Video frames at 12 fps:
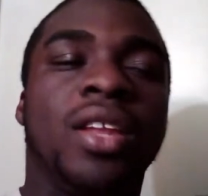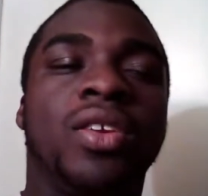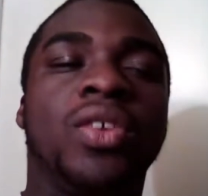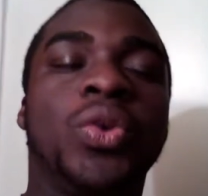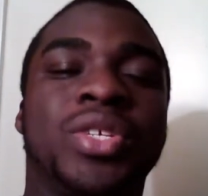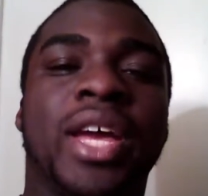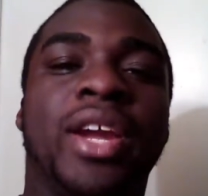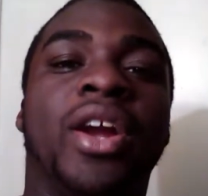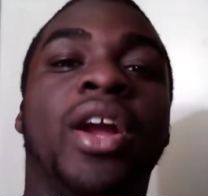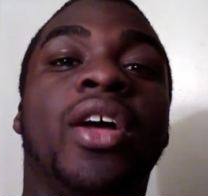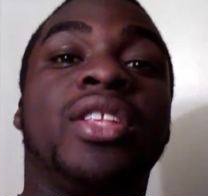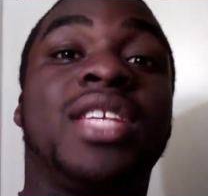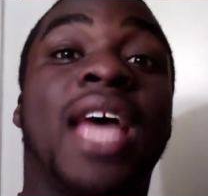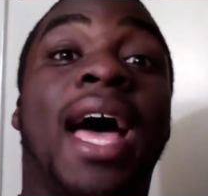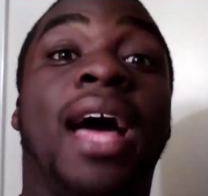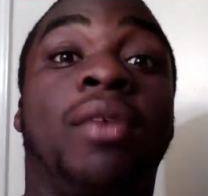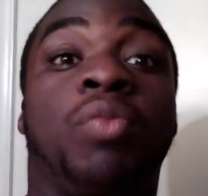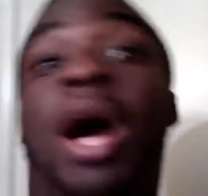newsletter
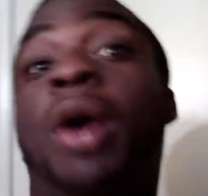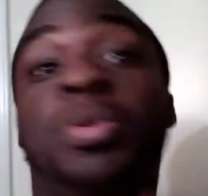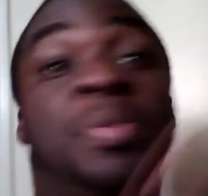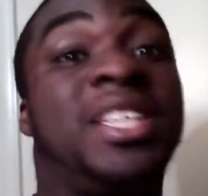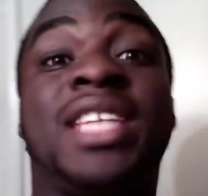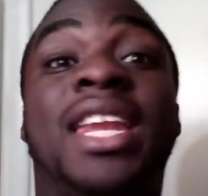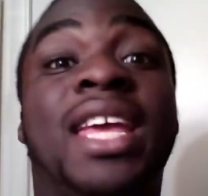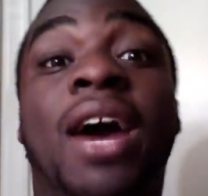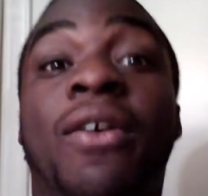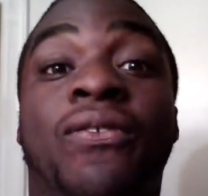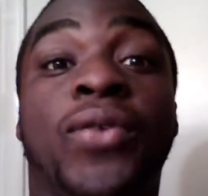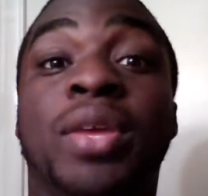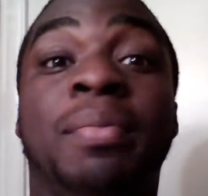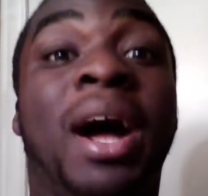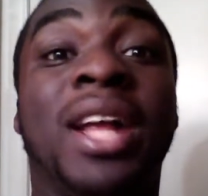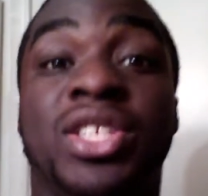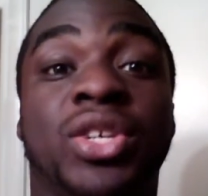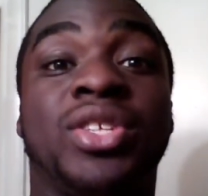that I will be sending out free
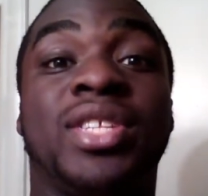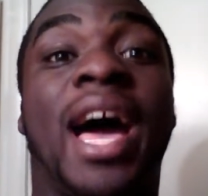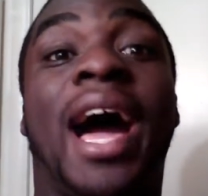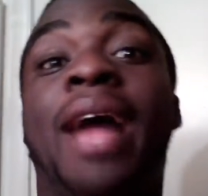monsters that